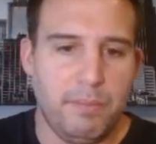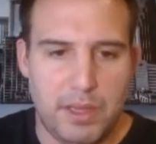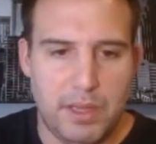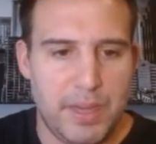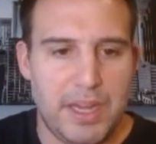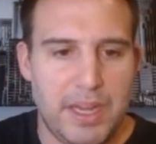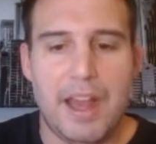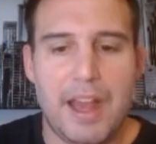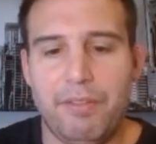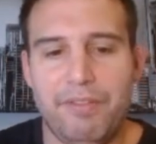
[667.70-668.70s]
me
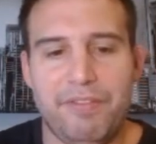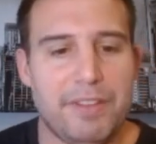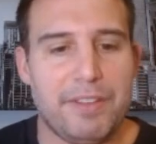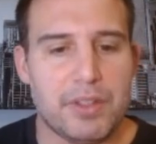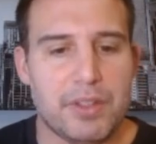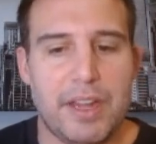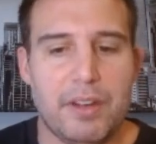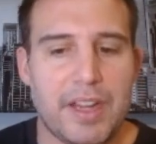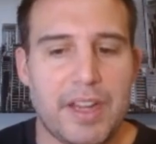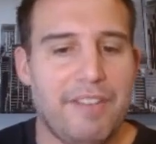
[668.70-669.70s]
now, 5 years later,
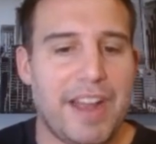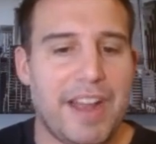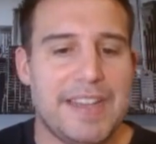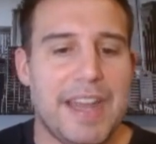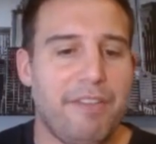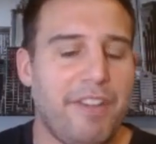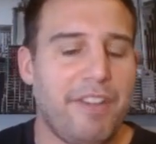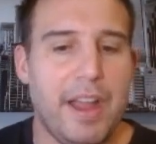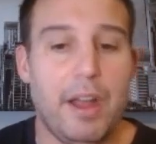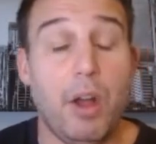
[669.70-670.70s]
kind of
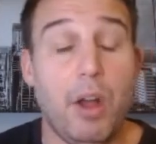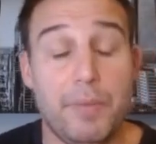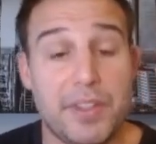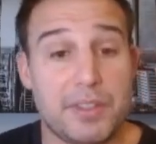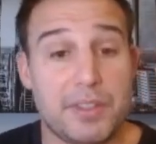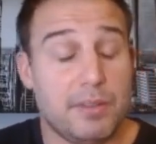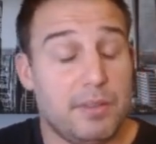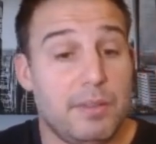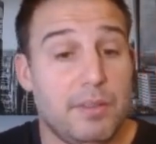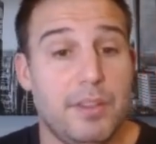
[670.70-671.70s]
identify, oh, this
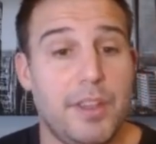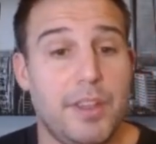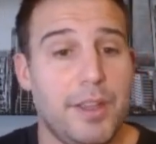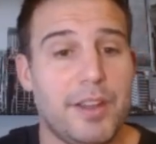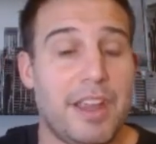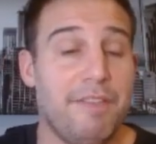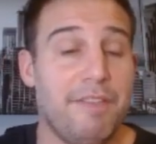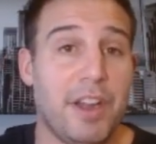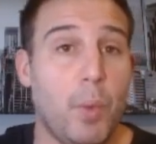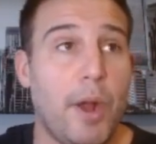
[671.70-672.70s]
can
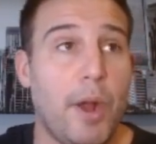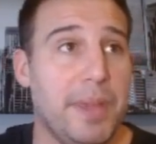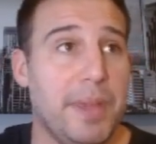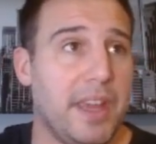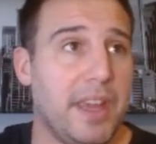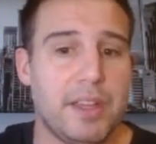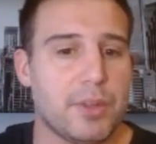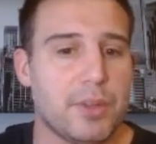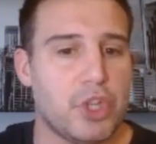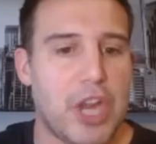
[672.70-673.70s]
very well be kings
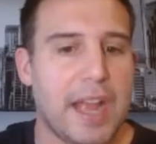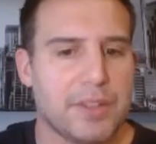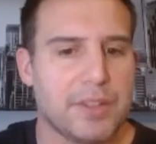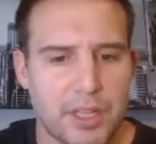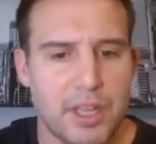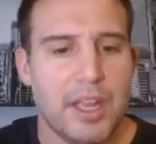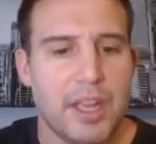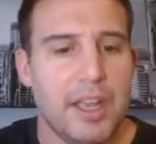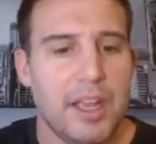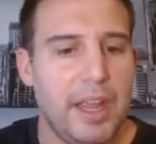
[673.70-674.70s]
or jacks.
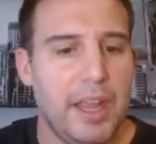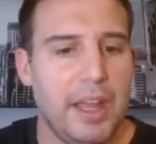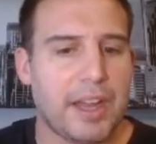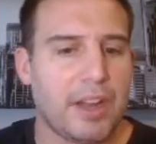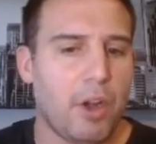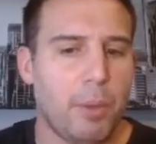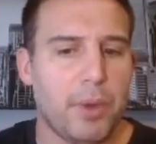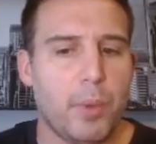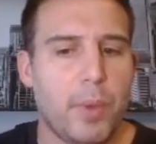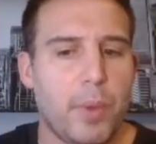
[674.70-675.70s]
And I call
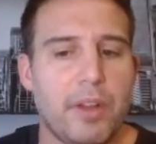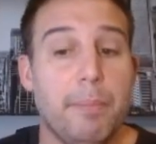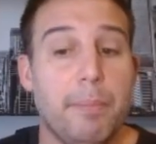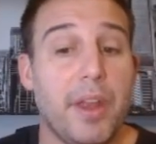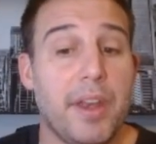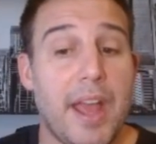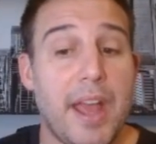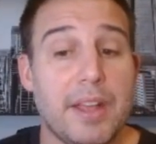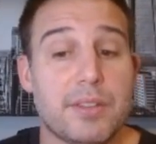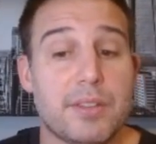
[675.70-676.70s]
pretty quickly. Button
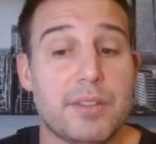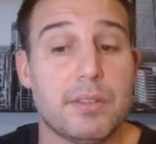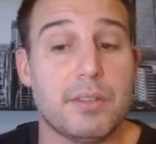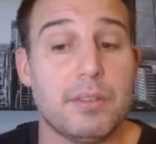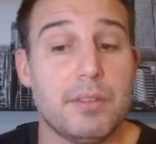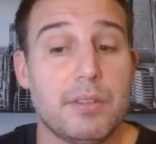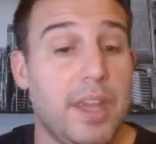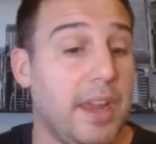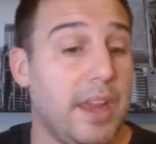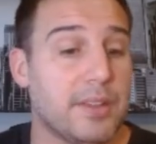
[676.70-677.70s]
has
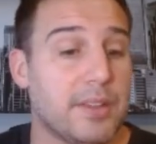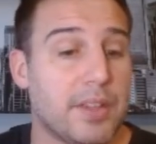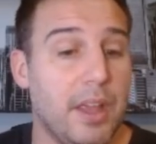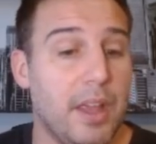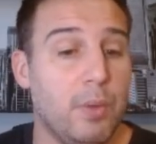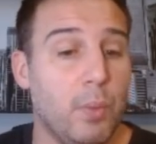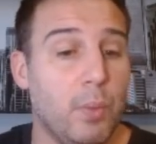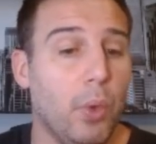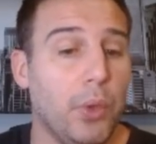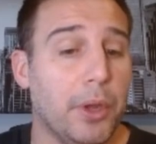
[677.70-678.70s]
kings, and we
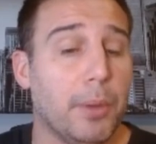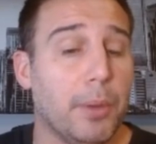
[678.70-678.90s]
hold here.